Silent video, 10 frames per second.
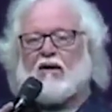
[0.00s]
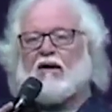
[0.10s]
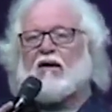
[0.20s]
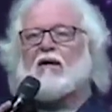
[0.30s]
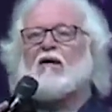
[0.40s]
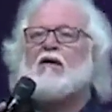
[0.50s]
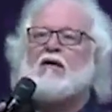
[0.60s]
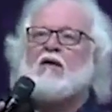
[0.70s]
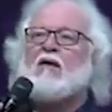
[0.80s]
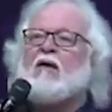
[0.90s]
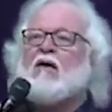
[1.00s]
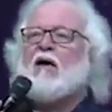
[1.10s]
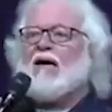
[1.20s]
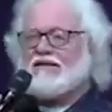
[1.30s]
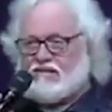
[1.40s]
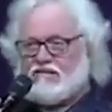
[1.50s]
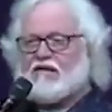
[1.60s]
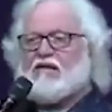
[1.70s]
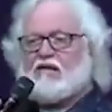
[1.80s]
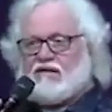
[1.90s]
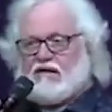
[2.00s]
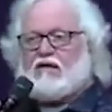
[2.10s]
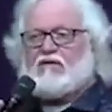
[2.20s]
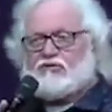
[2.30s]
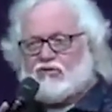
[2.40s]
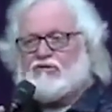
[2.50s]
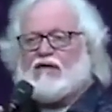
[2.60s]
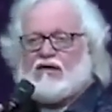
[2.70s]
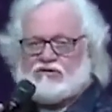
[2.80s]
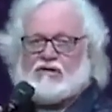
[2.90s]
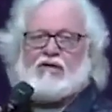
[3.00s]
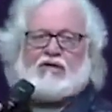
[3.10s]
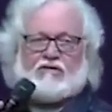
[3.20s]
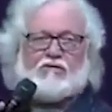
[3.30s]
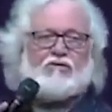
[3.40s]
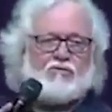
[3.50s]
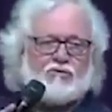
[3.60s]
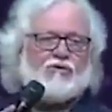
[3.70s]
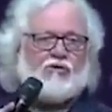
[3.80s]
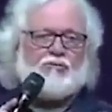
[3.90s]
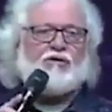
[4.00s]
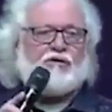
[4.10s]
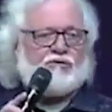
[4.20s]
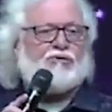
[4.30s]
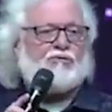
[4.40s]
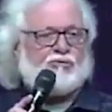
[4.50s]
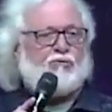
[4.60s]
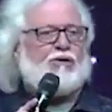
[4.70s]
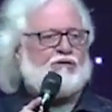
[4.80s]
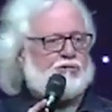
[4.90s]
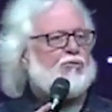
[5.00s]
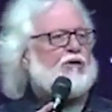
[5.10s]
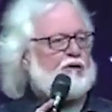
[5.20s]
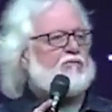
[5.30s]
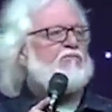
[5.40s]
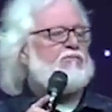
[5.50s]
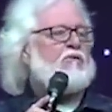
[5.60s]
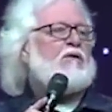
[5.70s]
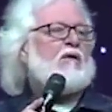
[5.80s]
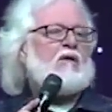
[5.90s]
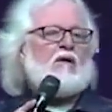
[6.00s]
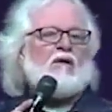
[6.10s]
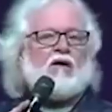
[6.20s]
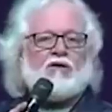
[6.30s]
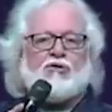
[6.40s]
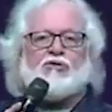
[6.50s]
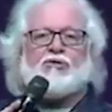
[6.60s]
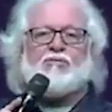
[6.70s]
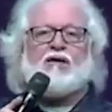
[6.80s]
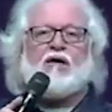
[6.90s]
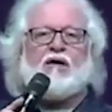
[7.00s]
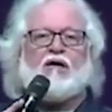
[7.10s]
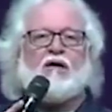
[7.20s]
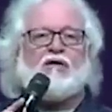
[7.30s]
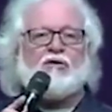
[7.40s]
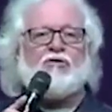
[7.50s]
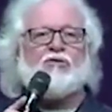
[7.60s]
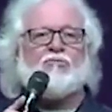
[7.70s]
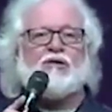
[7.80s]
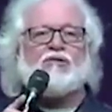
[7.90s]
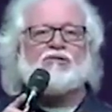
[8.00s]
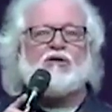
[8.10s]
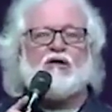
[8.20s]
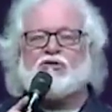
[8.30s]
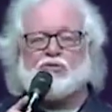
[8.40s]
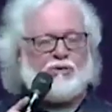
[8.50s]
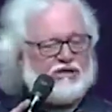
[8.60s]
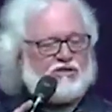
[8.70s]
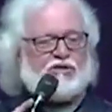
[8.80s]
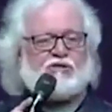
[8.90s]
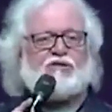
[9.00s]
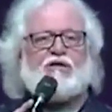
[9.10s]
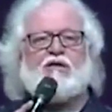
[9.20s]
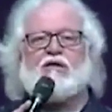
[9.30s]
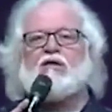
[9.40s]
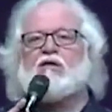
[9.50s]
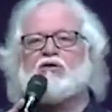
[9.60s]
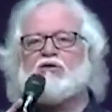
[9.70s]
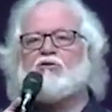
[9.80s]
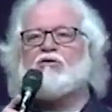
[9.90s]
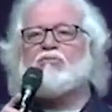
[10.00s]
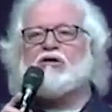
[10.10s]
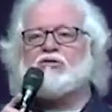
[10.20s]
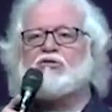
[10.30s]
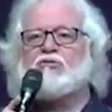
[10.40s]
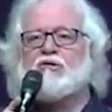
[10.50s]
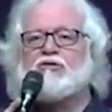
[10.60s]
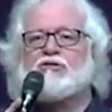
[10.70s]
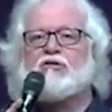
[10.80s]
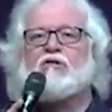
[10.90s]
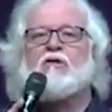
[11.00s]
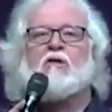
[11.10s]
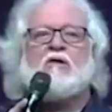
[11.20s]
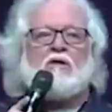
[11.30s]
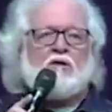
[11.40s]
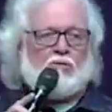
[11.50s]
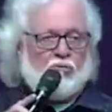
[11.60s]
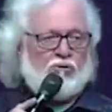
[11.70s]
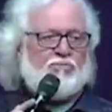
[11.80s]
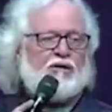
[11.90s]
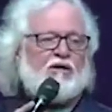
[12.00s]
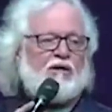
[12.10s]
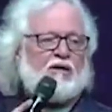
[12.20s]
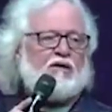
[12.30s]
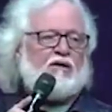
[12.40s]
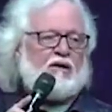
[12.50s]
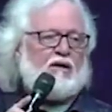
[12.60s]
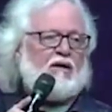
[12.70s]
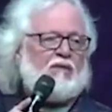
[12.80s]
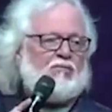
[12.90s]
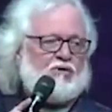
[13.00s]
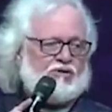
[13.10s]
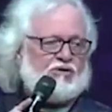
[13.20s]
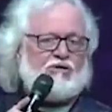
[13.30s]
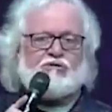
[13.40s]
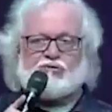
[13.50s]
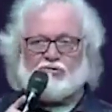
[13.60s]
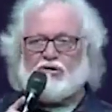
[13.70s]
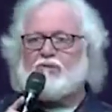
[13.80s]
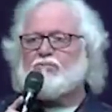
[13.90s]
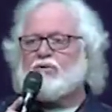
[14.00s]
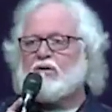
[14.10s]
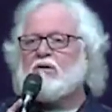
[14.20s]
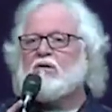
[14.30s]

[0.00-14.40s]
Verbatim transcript: Uh, I said in 2008, the Lord told me in 2012, a new, uh, new administ- uh, 2016, a new administration would begin, and President Trump